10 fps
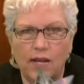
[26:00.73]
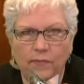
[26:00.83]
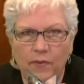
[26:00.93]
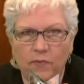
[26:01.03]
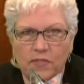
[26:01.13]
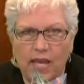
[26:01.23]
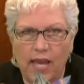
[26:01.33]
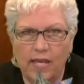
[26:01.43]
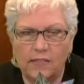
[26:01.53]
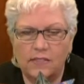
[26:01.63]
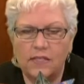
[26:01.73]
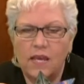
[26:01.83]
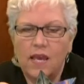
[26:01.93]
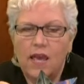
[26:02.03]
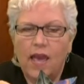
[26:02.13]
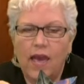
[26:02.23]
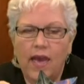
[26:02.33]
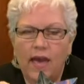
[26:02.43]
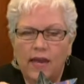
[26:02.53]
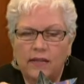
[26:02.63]
of people's hands,
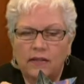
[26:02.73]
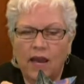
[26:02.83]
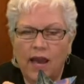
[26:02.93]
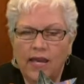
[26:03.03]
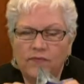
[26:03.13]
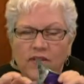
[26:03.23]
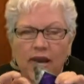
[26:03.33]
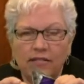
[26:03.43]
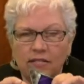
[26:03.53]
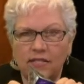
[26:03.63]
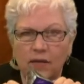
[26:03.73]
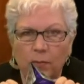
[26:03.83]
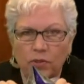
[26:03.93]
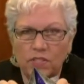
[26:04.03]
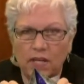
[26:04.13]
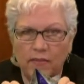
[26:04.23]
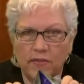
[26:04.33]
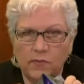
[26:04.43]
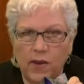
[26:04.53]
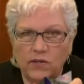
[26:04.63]
and I have yet to see a person on the
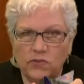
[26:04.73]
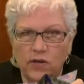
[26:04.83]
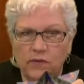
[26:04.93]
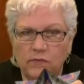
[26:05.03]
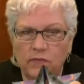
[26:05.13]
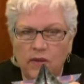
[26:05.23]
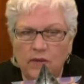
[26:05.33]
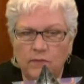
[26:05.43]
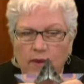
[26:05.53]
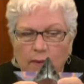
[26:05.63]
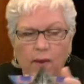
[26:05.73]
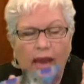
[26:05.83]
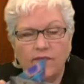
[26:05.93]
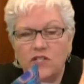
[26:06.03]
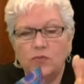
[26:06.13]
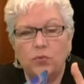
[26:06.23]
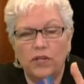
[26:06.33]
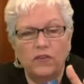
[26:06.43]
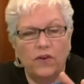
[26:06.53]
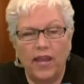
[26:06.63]
spectrum have this put
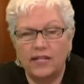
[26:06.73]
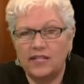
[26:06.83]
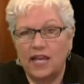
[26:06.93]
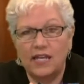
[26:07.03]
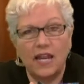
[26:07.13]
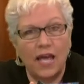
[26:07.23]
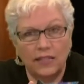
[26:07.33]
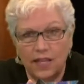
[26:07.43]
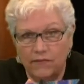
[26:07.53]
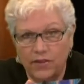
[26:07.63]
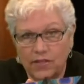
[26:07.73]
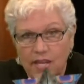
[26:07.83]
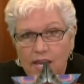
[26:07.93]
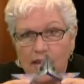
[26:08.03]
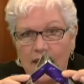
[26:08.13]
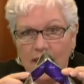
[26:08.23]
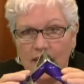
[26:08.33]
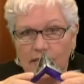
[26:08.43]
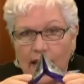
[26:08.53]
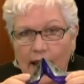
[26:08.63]
in their hands and not love it. It
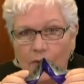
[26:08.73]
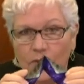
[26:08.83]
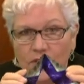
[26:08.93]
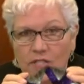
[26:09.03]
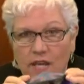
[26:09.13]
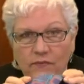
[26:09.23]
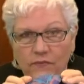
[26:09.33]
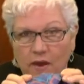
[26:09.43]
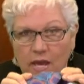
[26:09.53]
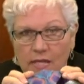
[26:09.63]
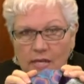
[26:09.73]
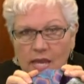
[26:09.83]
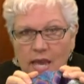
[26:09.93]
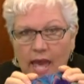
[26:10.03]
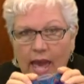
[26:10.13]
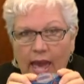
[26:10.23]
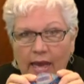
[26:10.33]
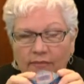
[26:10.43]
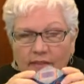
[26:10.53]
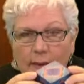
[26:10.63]
is hours of fun,
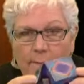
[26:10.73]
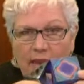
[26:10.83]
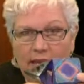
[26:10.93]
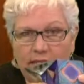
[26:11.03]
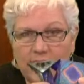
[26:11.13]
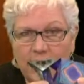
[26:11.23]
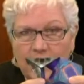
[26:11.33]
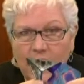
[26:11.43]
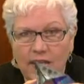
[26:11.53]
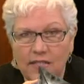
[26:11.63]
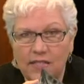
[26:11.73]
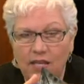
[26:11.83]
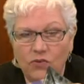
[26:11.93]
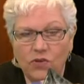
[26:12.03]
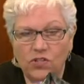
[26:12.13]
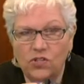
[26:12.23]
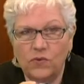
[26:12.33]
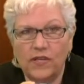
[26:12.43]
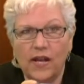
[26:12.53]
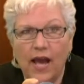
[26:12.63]
and the amazing things that you can do
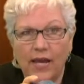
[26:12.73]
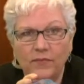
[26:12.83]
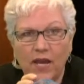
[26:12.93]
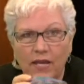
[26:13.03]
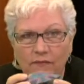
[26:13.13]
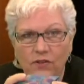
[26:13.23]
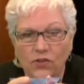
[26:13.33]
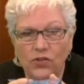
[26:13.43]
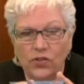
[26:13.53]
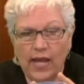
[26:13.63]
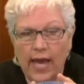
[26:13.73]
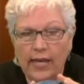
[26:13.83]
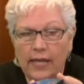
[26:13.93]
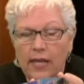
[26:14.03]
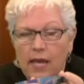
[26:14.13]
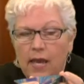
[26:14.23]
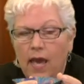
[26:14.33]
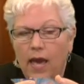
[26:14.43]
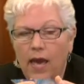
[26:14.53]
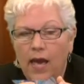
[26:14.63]
with it. I'm not even good at it,
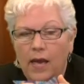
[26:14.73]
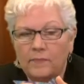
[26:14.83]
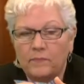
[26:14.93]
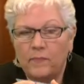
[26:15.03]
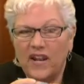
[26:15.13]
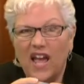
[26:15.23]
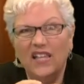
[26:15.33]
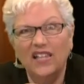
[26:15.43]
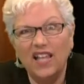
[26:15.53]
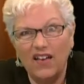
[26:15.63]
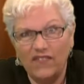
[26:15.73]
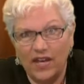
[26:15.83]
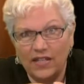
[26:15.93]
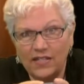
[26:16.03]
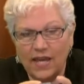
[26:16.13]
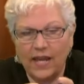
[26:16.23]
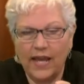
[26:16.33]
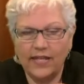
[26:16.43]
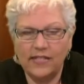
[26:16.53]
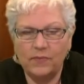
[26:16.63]
but I love it, and I
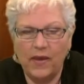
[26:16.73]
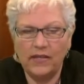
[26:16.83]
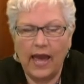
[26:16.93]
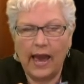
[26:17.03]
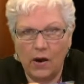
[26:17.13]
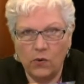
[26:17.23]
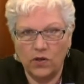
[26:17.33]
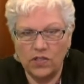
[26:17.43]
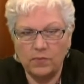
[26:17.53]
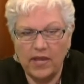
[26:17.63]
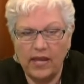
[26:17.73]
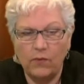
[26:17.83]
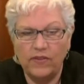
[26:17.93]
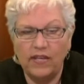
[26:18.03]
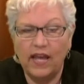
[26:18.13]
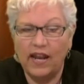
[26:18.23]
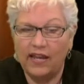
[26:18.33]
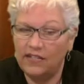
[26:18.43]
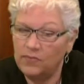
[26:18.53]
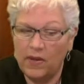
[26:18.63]
could spend hours playing with it, and I
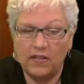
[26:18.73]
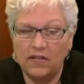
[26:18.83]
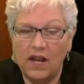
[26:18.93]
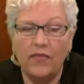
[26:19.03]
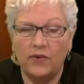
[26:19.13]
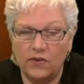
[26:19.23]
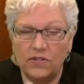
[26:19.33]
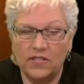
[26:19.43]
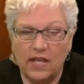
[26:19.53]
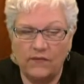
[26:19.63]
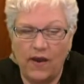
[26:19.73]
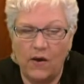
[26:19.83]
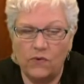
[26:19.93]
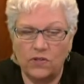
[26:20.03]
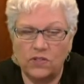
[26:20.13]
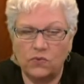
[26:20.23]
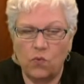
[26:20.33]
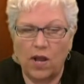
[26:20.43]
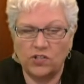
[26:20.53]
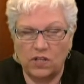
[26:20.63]
could spend another set of hours
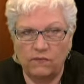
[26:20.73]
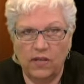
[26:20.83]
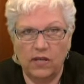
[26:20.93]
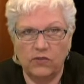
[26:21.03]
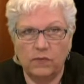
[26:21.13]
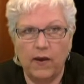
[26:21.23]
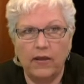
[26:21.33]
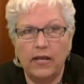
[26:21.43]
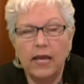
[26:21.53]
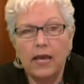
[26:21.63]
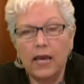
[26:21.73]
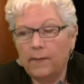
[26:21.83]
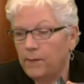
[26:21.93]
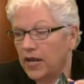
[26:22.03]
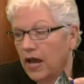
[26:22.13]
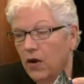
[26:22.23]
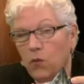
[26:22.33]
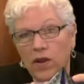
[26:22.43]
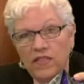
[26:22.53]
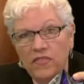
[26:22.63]
watching videos about it. But
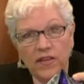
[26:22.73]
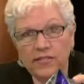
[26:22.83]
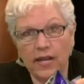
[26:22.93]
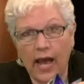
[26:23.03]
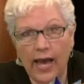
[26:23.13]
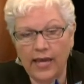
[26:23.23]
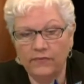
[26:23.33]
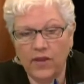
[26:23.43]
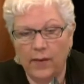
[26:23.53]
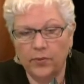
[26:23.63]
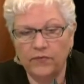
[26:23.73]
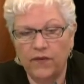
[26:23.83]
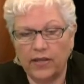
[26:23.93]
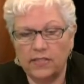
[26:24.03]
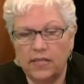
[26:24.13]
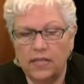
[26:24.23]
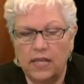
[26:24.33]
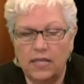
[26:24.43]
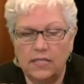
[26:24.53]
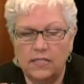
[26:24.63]
one of the things that I have not perfected
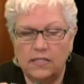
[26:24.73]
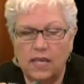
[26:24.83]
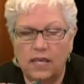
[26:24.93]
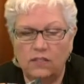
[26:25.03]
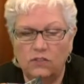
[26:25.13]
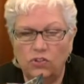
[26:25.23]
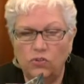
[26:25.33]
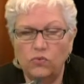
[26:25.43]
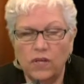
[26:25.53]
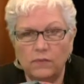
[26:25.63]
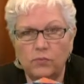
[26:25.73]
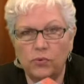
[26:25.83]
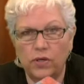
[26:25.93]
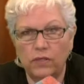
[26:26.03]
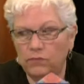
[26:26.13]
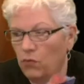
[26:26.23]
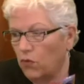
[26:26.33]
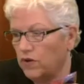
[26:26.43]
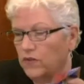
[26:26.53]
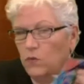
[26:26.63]
is that you can put
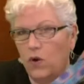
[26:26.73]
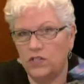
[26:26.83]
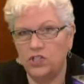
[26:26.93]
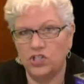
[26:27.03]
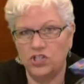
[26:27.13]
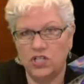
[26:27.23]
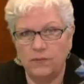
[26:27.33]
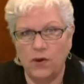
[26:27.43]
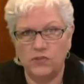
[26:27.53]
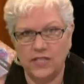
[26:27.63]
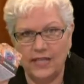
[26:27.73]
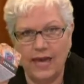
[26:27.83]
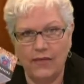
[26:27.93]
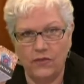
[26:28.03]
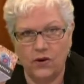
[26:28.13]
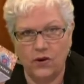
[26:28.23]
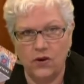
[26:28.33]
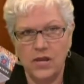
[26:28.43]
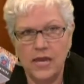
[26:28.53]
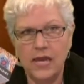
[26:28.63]
more than one Shishibo
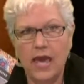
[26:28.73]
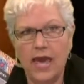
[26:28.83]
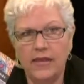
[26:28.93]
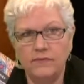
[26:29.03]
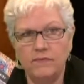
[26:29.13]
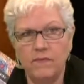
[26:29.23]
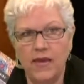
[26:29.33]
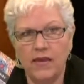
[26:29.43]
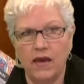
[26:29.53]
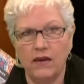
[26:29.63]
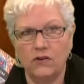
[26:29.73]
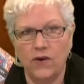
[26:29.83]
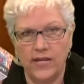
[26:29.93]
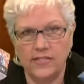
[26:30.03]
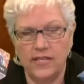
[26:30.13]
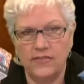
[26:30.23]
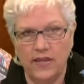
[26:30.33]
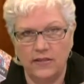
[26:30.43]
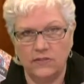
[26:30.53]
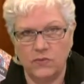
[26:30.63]
together and make crazy
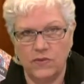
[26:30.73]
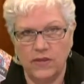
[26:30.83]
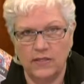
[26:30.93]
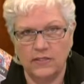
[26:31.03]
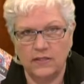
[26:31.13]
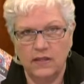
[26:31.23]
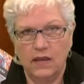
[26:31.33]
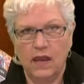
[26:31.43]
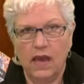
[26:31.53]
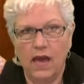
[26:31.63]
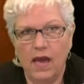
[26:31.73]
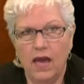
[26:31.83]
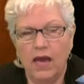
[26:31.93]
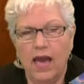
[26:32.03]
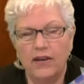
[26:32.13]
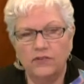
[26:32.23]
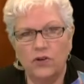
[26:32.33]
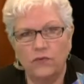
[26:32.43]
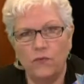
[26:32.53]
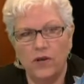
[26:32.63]
things with it. I don't know
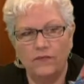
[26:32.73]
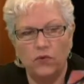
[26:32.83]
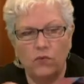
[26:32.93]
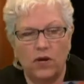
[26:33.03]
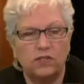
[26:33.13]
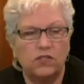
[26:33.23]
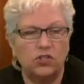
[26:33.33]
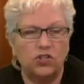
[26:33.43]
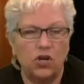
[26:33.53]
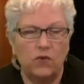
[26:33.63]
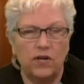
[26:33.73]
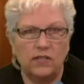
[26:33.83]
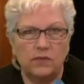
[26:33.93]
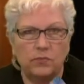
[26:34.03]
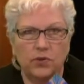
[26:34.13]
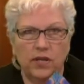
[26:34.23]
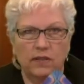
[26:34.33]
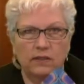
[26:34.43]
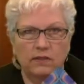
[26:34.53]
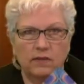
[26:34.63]
if one of you wants to show us
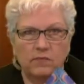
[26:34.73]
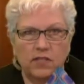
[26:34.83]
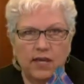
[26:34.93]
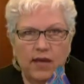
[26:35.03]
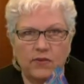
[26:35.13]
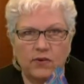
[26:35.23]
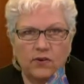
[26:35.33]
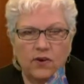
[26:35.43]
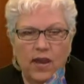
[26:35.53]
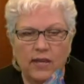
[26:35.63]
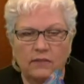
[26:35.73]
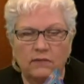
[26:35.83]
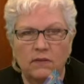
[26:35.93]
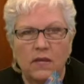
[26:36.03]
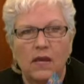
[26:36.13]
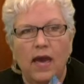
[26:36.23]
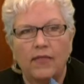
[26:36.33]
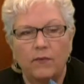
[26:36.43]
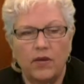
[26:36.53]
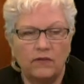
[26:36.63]
putting them together, and
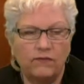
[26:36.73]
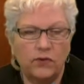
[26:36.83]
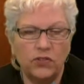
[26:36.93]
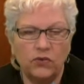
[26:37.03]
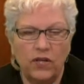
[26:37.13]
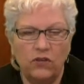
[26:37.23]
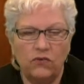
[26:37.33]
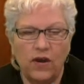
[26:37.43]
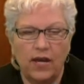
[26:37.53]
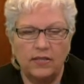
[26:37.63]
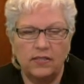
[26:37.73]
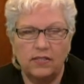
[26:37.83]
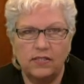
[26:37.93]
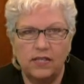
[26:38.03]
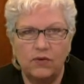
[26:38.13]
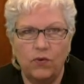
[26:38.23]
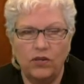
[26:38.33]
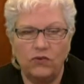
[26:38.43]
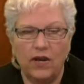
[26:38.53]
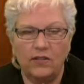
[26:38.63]
then we can full screen you guys to see what
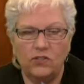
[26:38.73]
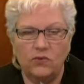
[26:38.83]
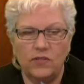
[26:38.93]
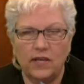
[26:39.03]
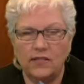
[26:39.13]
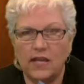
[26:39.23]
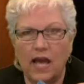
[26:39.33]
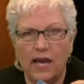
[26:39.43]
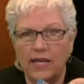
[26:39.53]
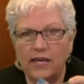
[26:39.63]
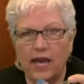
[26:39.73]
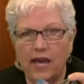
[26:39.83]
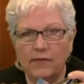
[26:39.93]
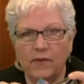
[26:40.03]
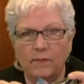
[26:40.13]
you guys do with it, because I am a